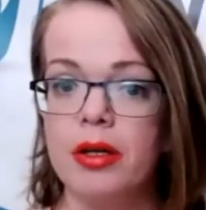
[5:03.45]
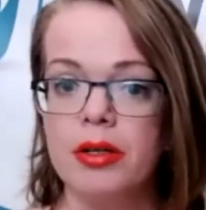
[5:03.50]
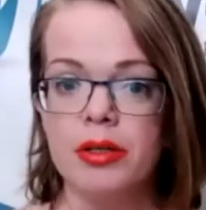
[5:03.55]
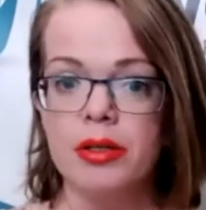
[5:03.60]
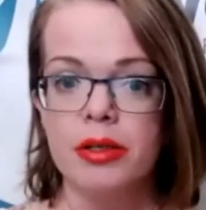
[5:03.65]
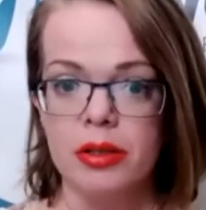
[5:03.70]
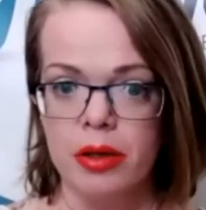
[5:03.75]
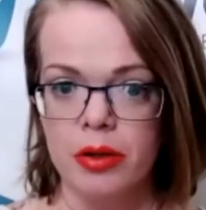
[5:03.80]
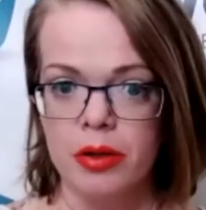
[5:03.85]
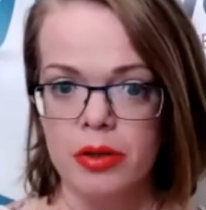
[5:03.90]

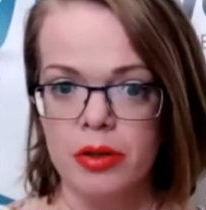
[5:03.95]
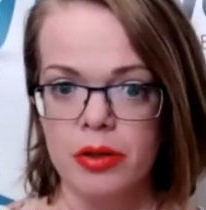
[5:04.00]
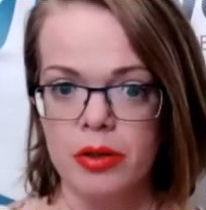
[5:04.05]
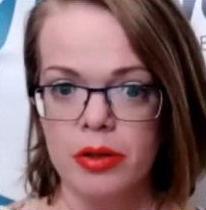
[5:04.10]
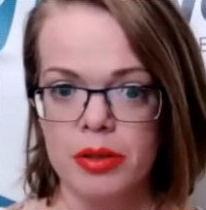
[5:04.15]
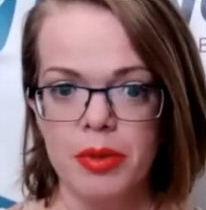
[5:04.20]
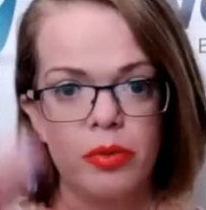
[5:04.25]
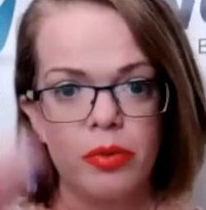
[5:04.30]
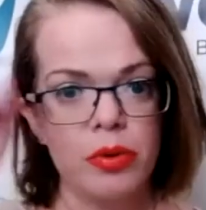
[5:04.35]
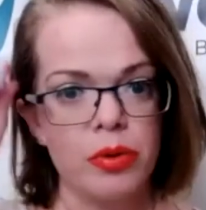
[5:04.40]
She's coached
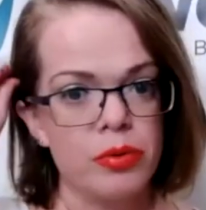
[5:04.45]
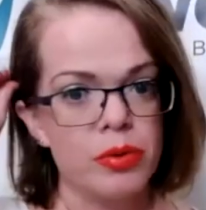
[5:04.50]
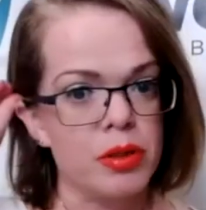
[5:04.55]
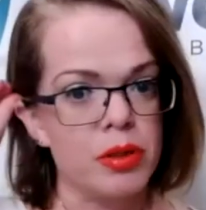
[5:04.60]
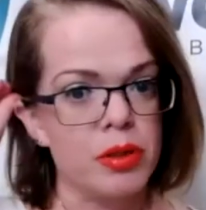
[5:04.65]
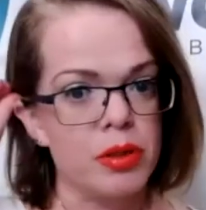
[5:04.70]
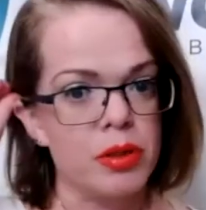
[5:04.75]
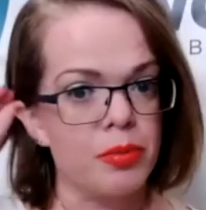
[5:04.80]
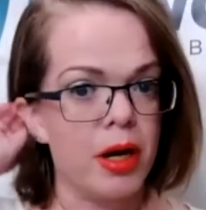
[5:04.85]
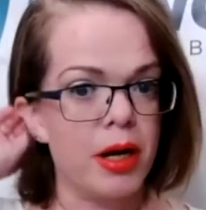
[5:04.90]
me through
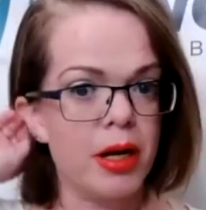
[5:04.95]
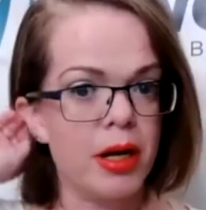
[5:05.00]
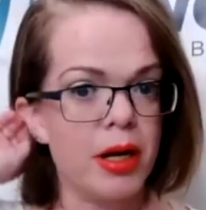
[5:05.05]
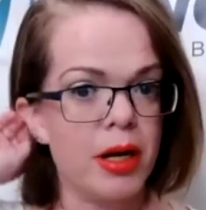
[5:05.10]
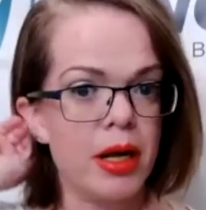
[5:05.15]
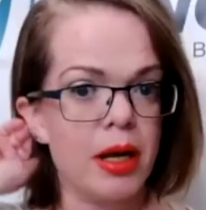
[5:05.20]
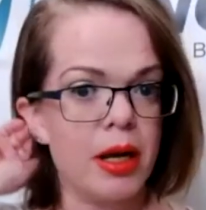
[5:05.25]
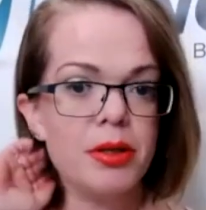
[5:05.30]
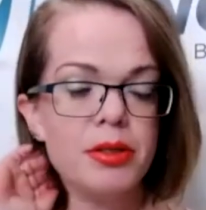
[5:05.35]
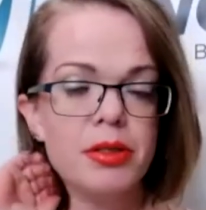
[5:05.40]

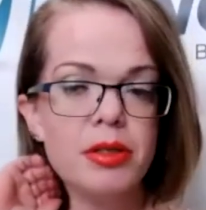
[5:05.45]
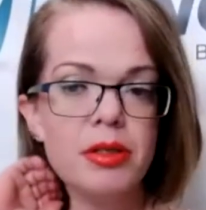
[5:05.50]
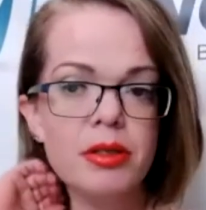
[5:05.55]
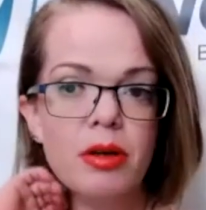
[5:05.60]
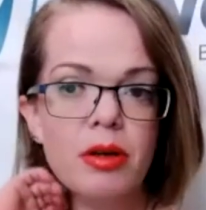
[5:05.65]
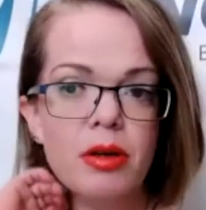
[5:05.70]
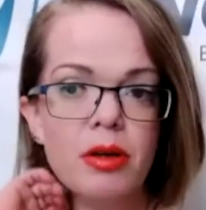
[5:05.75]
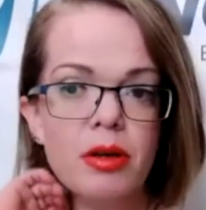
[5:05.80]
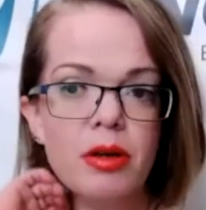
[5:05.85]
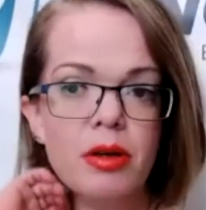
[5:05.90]
sobriety, but
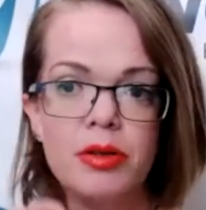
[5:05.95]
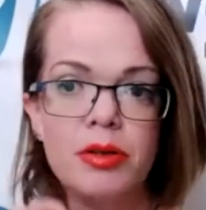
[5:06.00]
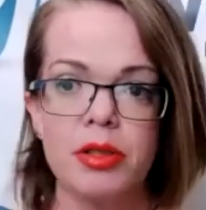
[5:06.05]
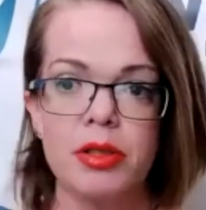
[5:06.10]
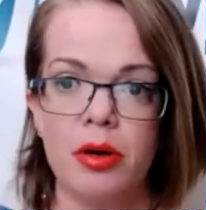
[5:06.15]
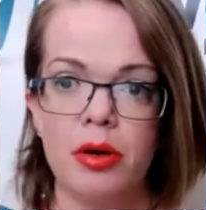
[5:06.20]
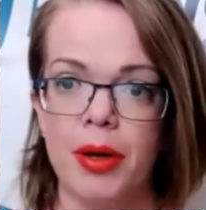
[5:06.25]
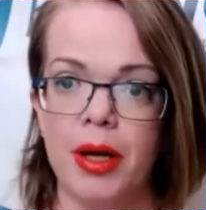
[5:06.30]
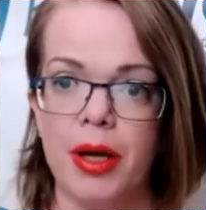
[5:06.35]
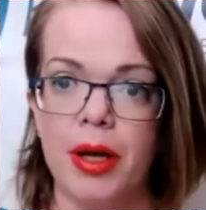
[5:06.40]
she's also
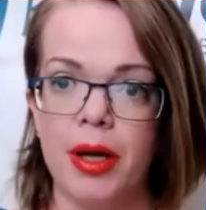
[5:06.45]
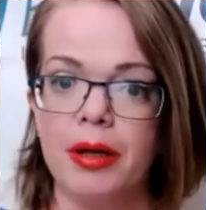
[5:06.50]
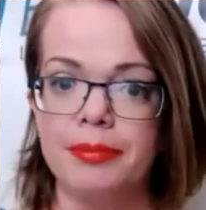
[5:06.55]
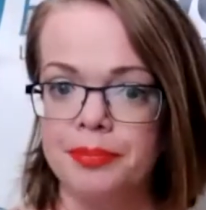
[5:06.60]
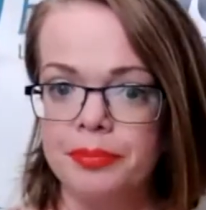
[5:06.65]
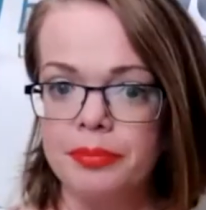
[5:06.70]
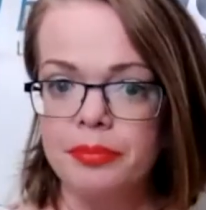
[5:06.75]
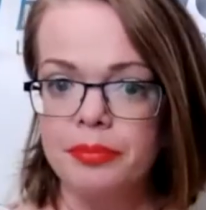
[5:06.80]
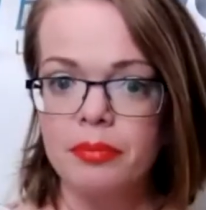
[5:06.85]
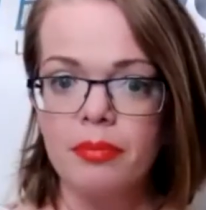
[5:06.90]

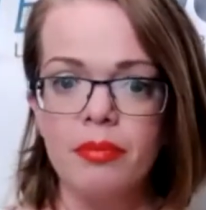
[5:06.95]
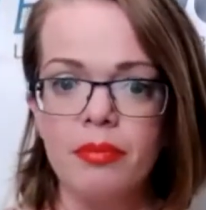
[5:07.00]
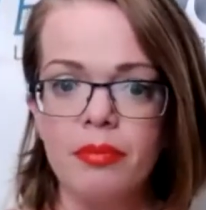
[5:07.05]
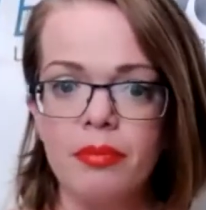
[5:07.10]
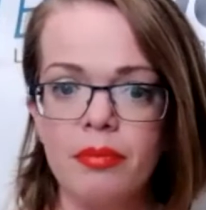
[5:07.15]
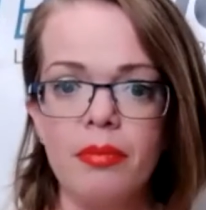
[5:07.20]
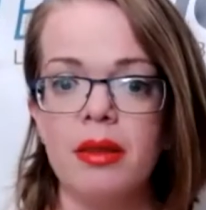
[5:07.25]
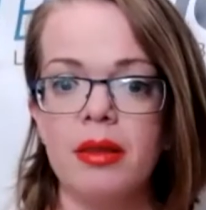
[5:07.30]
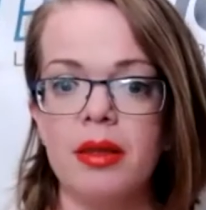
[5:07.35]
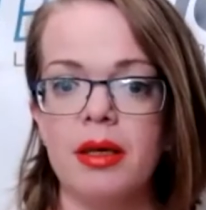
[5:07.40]
been
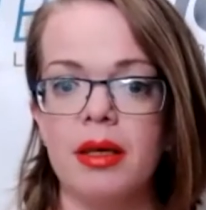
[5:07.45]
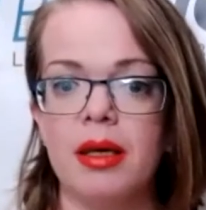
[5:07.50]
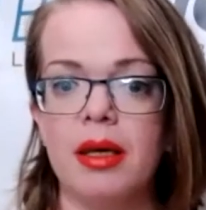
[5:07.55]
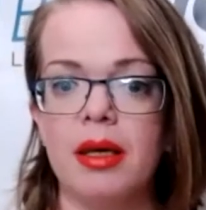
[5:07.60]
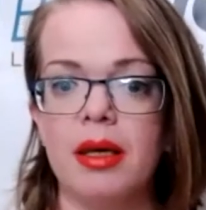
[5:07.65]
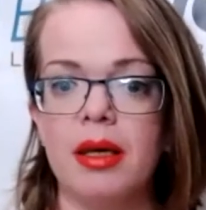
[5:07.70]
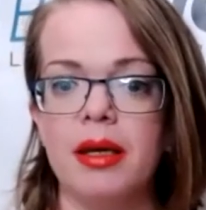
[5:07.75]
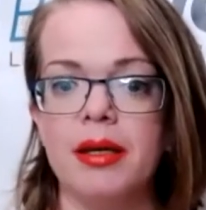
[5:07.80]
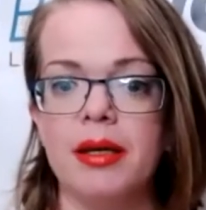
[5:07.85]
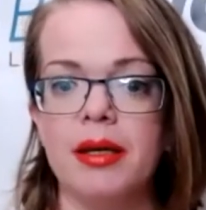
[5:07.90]
the
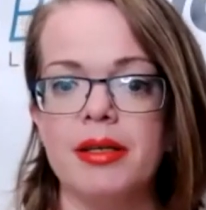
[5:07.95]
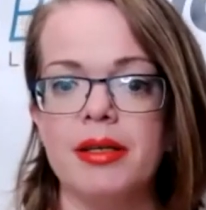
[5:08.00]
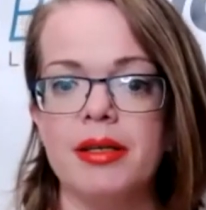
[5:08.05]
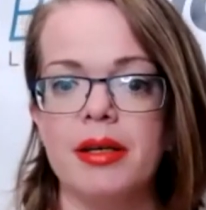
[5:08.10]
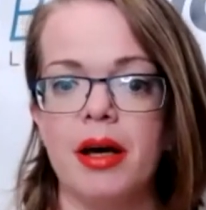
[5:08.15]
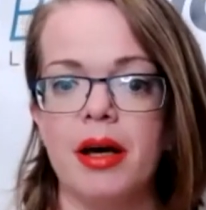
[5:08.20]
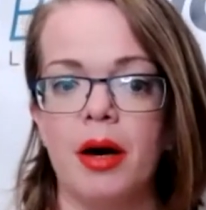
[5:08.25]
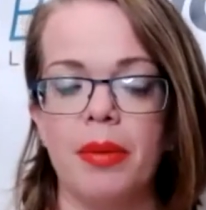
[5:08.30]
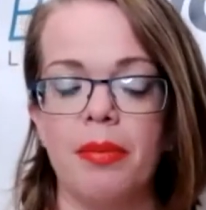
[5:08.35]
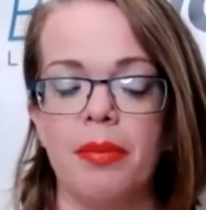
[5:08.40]
key to
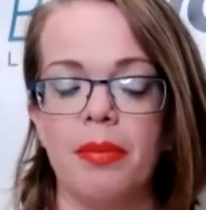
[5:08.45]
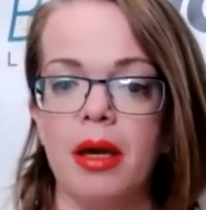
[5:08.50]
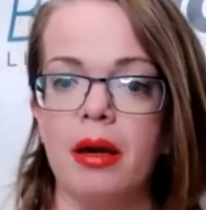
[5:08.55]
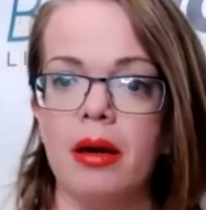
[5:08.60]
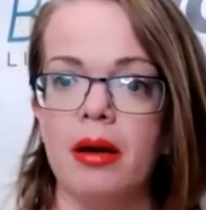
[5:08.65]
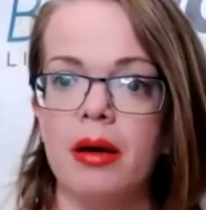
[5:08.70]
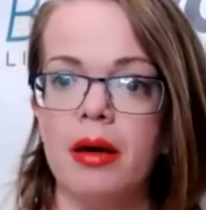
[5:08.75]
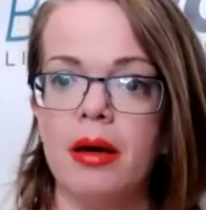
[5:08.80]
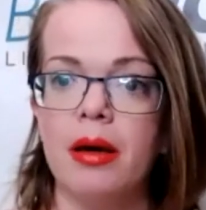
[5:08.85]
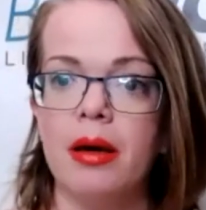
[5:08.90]
helping
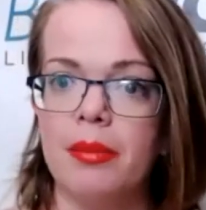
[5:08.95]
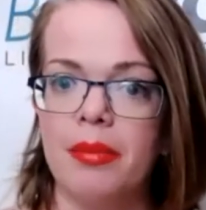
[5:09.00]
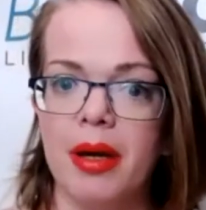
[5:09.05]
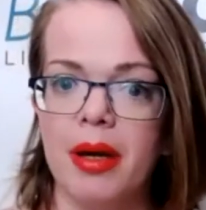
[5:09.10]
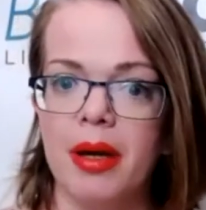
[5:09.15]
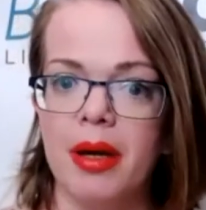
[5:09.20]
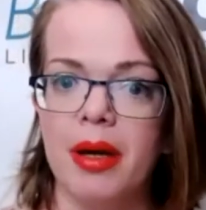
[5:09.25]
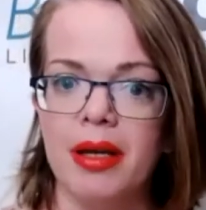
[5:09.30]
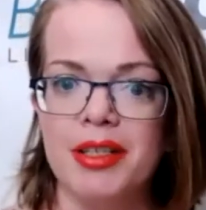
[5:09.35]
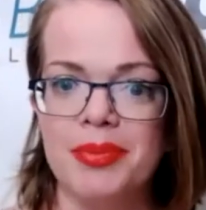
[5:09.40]
me
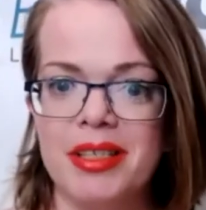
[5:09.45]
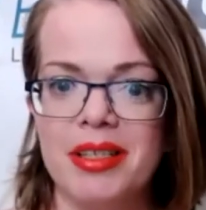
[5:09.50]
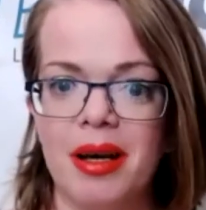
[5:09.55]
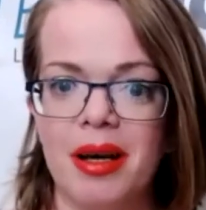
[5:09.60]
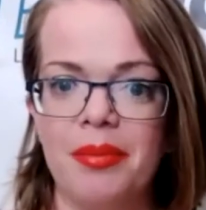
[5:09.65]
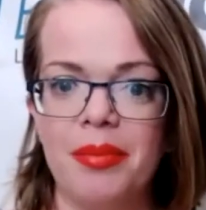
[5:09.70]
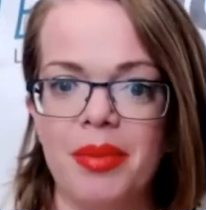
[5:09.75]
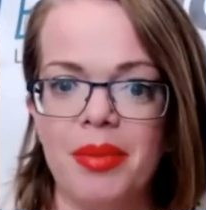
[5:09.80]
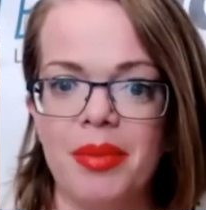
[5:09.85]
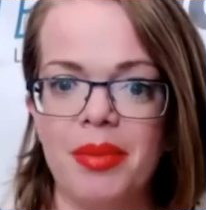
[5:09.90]
manage my
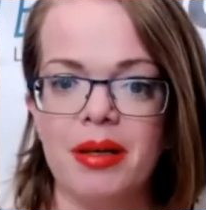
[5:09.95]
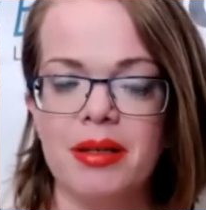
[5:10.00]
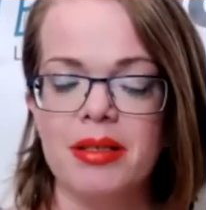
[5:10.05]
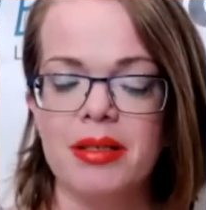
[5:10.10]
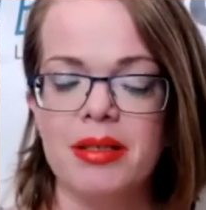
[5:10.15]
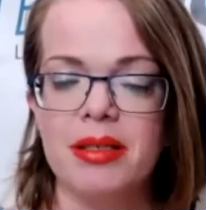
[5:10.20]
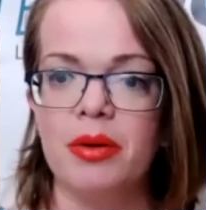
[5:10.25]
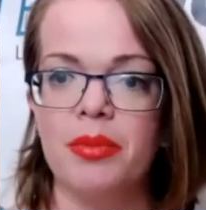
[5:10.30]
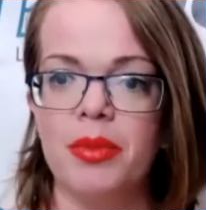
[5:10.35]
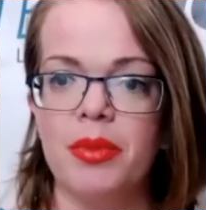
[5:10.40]
time, being a
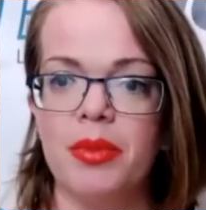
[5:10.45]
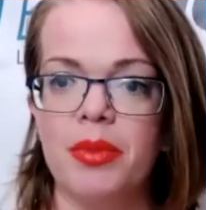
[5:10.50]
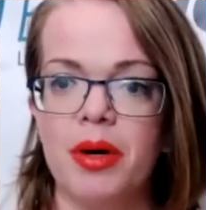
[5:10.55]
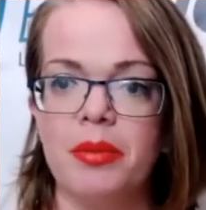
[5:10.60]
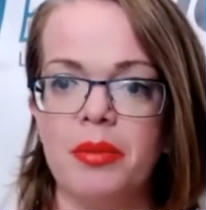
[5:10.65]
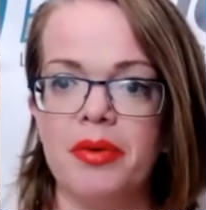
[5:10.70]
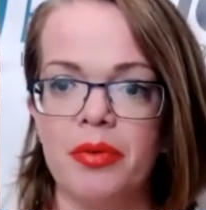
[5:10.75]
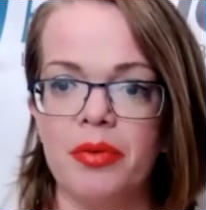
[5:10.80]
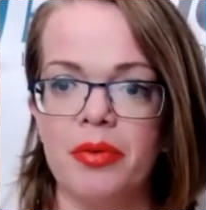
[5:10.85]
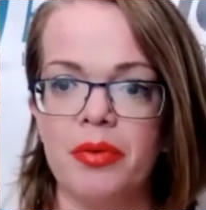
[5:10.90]
single mom
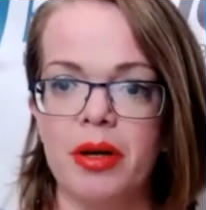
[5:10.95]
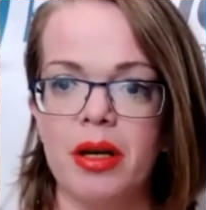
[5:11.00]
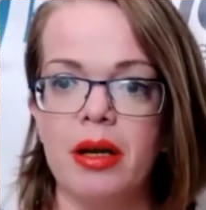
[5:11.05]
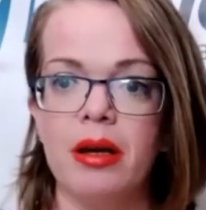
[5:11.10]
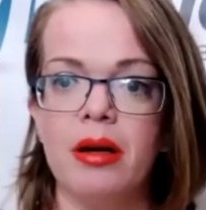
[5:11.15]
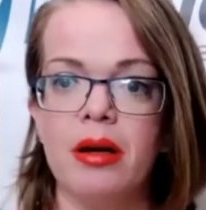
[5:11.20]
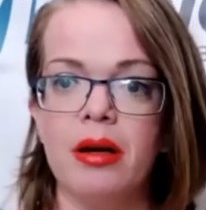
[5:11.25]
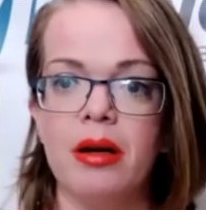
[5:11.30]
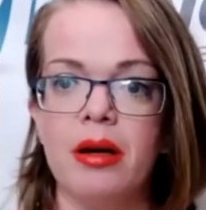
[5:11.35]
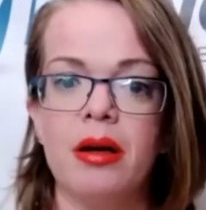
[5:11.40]
of
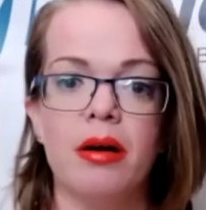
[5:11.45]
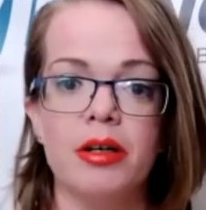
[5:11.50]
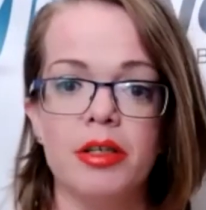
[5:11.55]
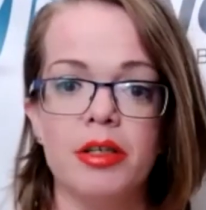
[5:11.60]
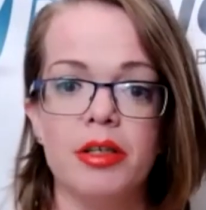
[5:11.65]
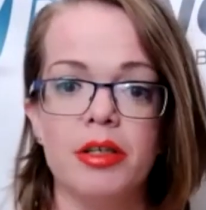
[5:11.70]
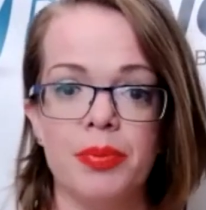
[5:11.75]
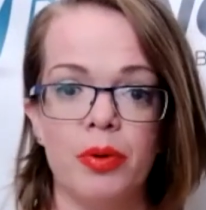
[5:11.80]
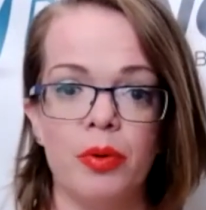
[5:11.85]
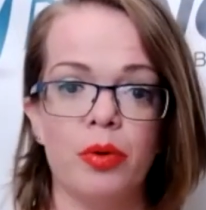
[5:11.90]
3,
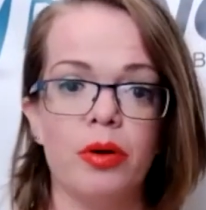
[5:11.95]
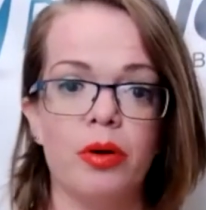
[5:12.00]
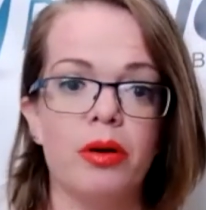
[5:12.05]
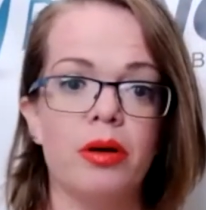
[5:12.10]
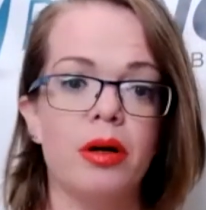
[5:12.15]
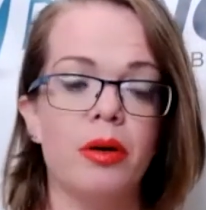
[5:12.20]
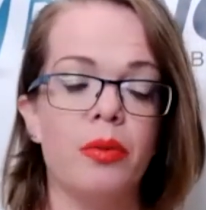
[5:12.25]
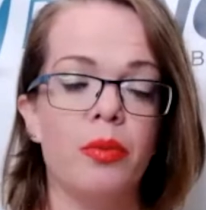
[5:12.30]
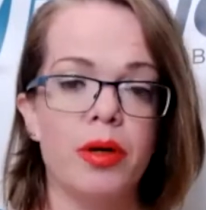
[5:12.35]
entrepreneur.